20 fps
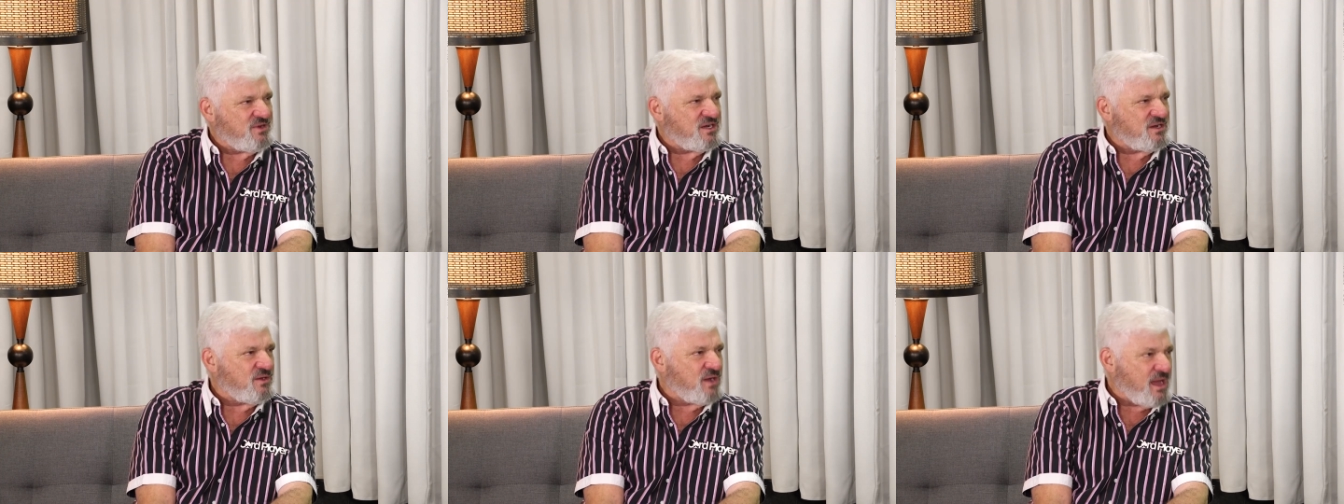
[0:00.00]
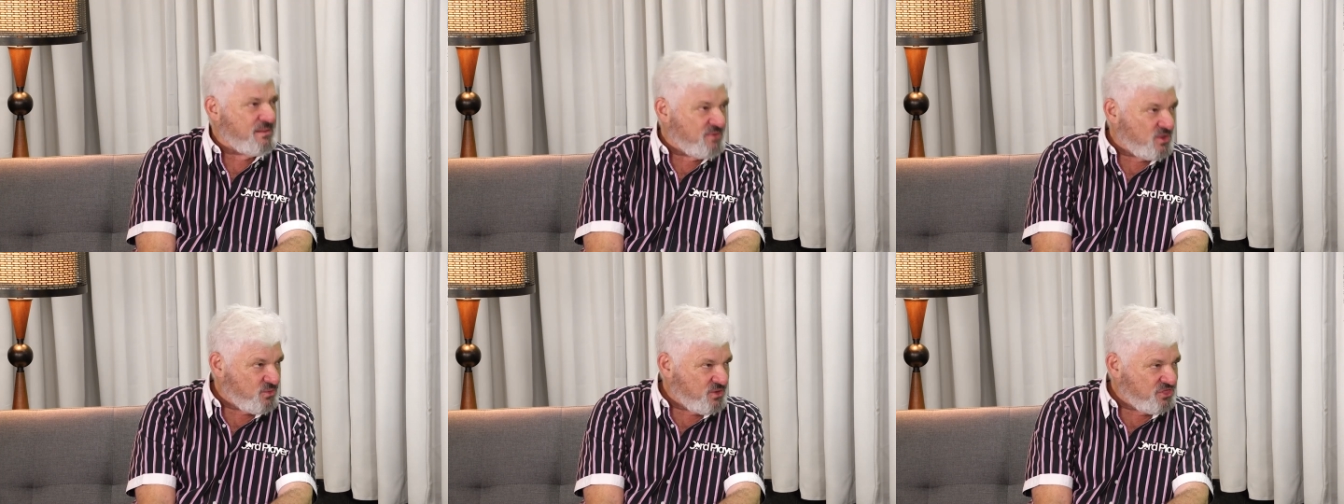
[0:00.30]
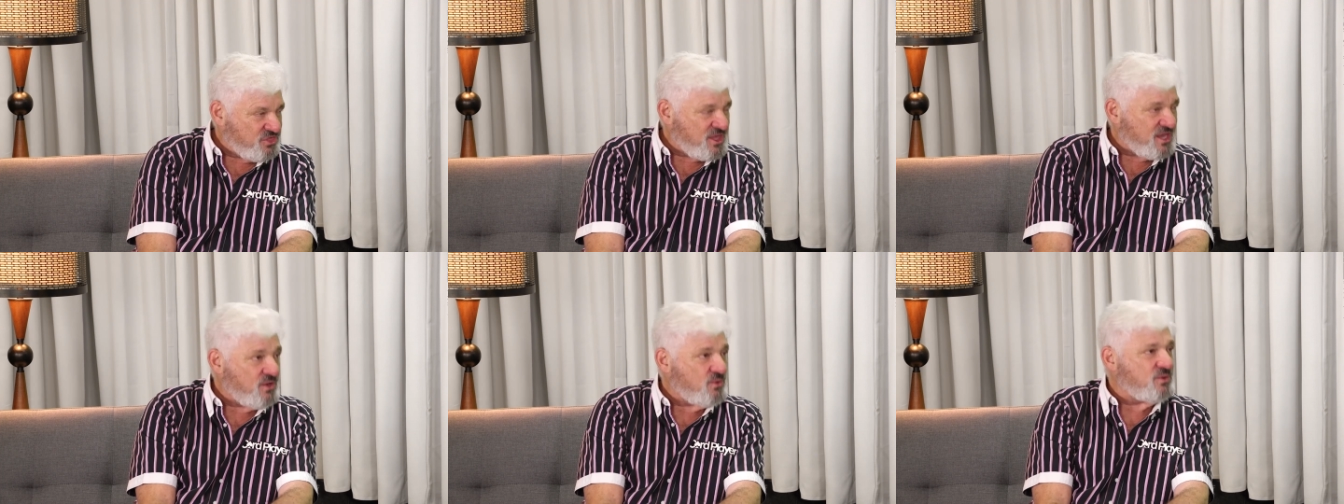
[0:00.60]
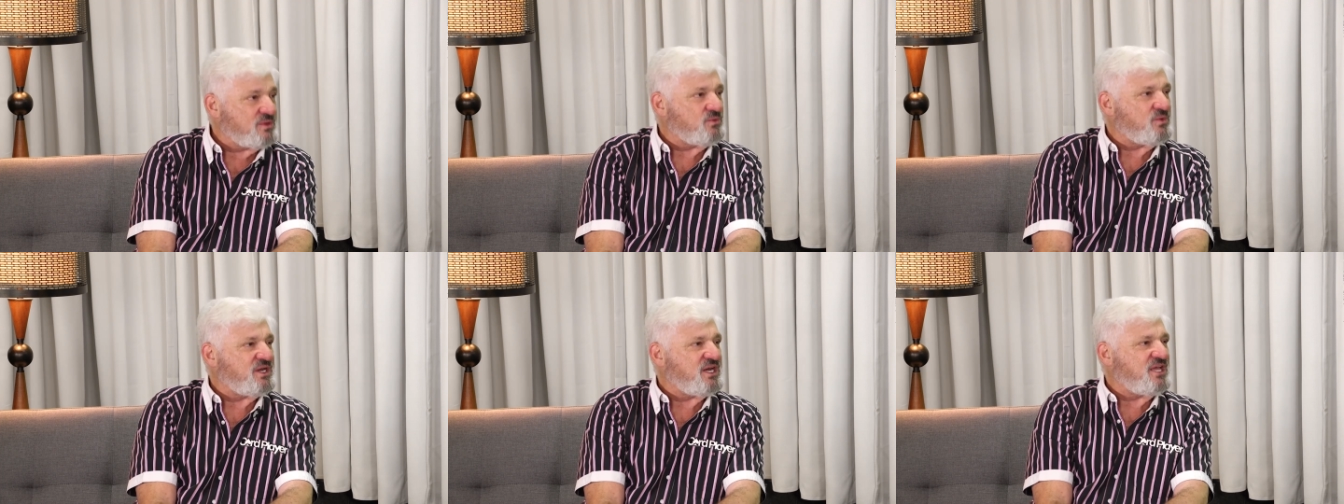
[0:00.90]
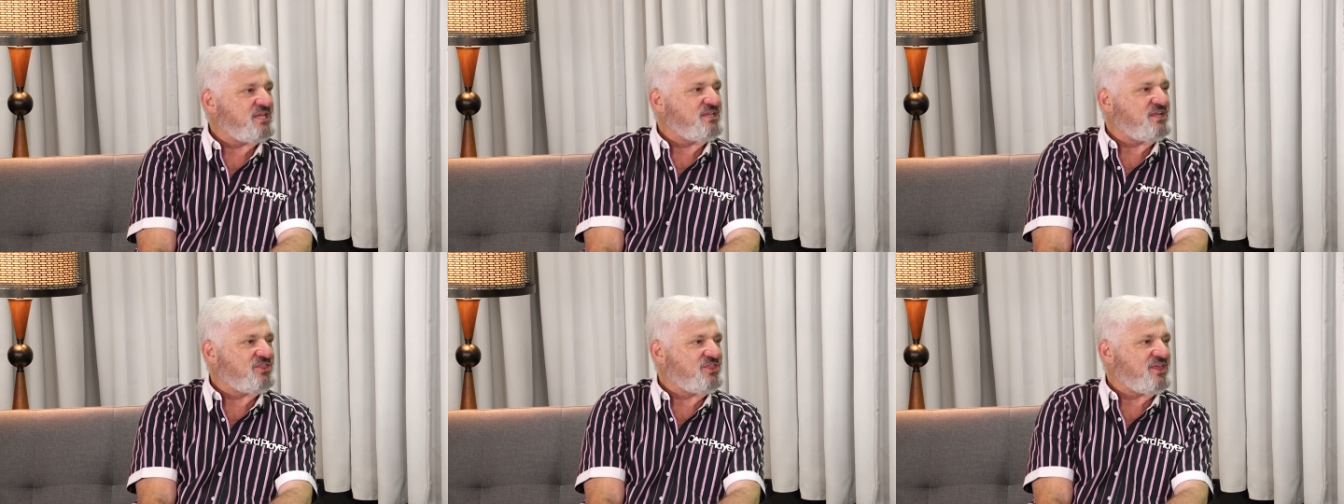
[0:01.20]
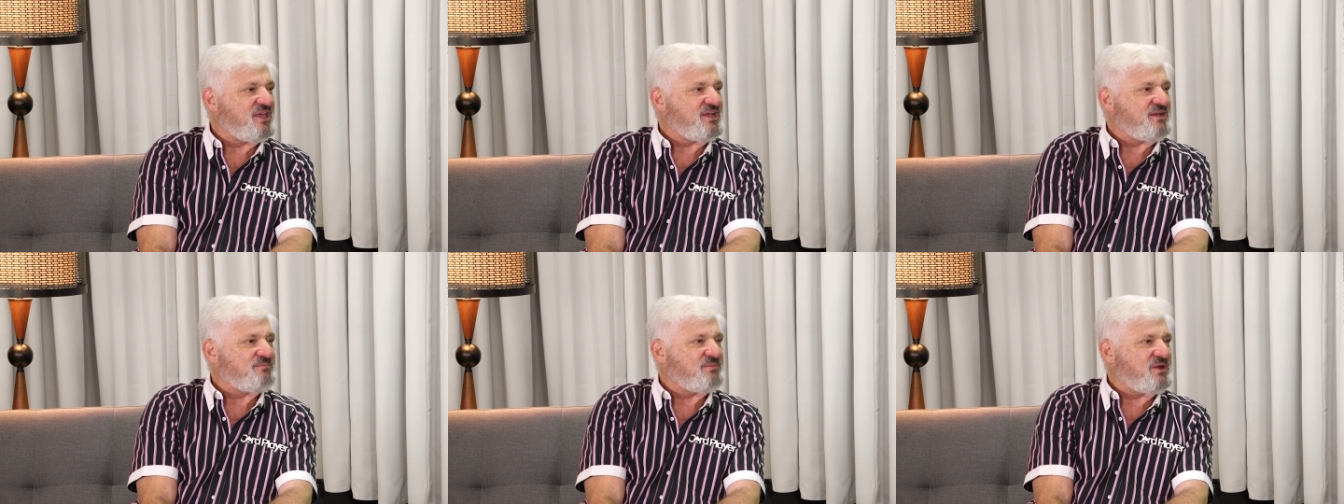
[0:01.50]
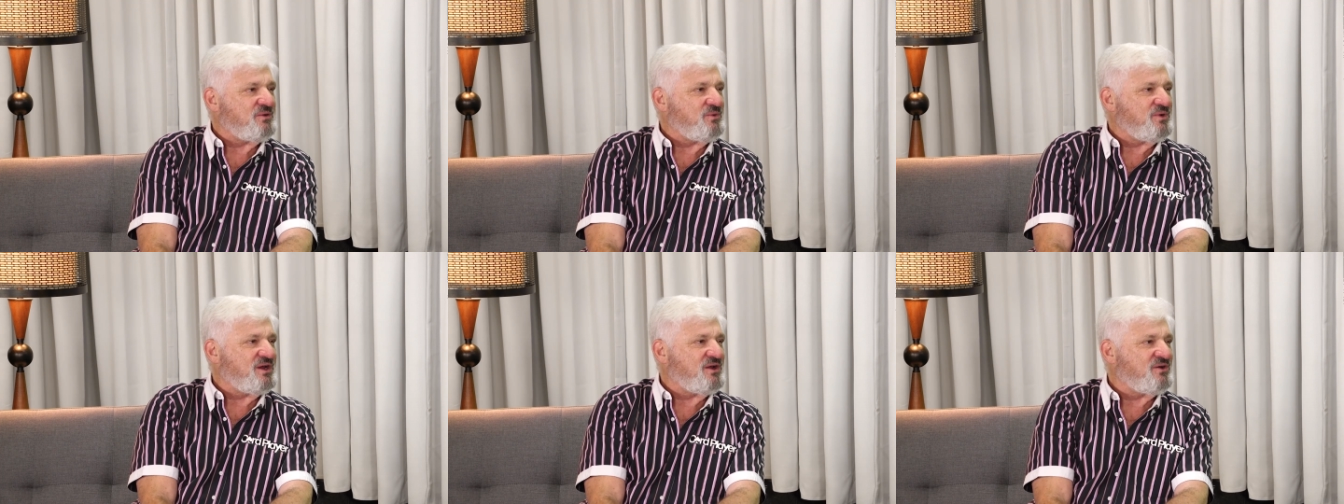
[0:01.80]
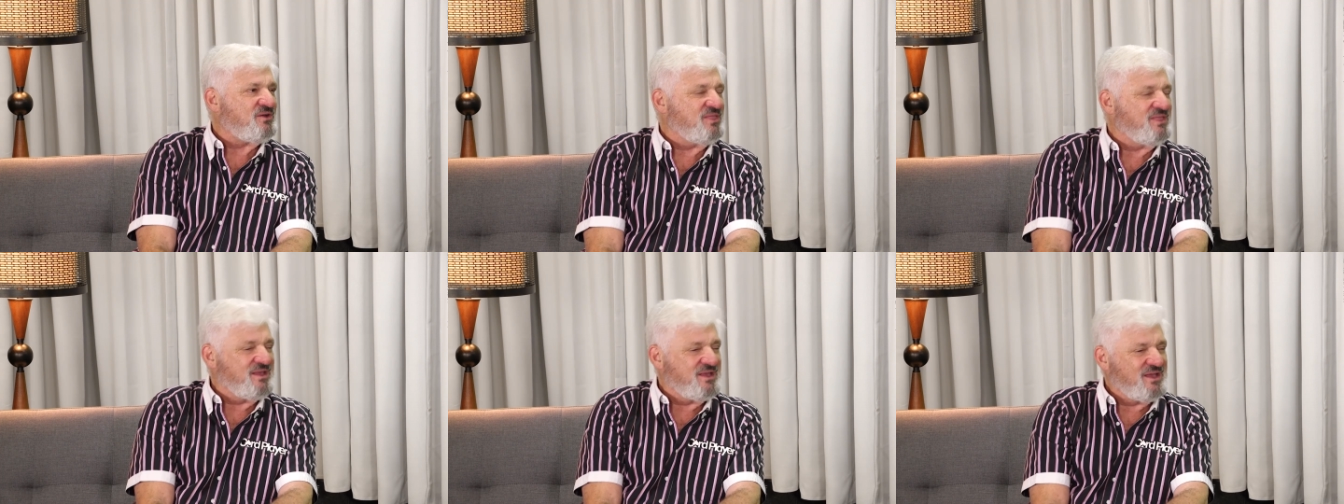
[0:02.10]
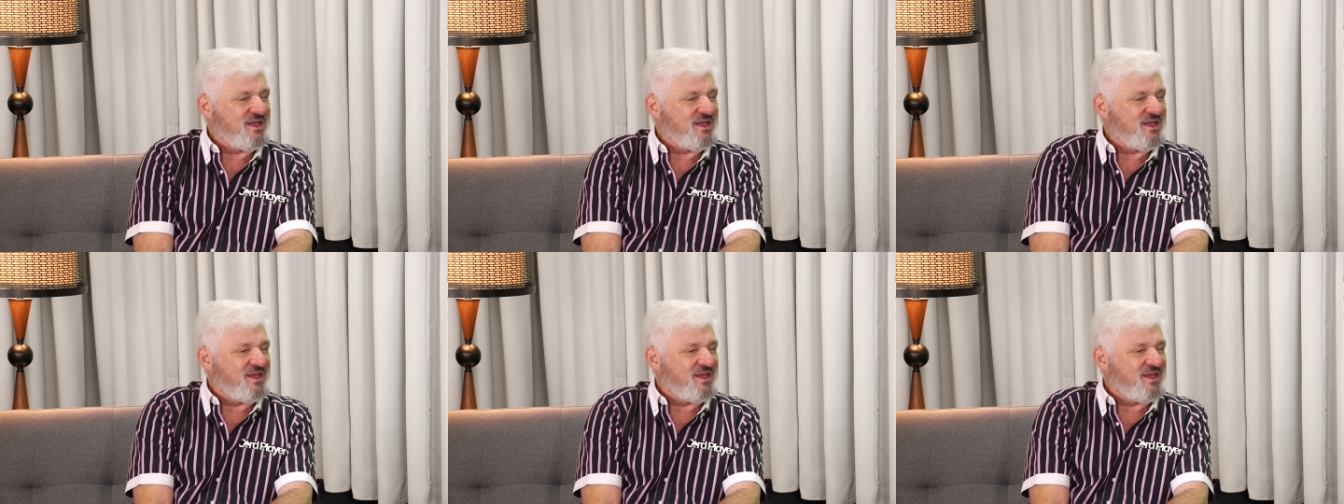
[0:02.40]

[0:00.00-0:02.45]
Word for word: And I mean, we think when we need to think, but we don't